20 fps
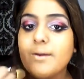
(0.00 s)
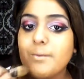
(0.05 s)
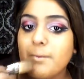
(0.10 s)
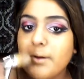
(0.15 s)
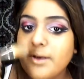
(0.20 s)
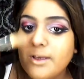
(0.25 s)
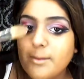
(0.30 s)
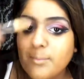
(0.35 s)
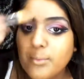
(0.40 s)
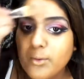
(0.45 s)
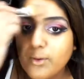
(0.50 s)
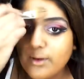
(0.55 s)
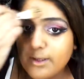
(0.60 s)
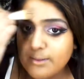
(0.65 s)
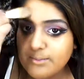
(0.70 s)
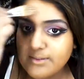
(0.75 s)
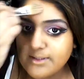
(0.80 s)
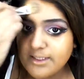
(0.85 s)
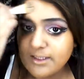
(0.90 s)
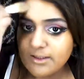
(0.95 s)
when you put
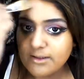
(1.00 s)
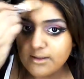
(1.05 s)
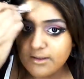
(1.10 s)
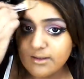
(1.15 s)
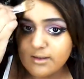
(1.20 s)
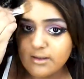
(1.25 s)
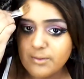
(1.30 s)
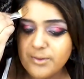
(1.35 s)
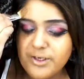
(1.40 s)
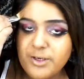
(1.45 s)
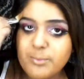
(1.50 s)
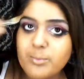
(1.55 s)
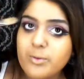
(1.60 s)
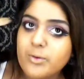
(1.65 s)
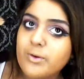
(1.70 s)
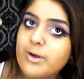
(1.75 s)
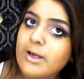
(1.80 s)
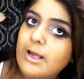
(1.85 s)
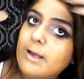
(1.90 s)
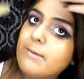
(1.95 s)
lipstick, when you
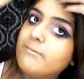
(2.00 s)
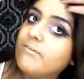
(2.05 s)
put uh,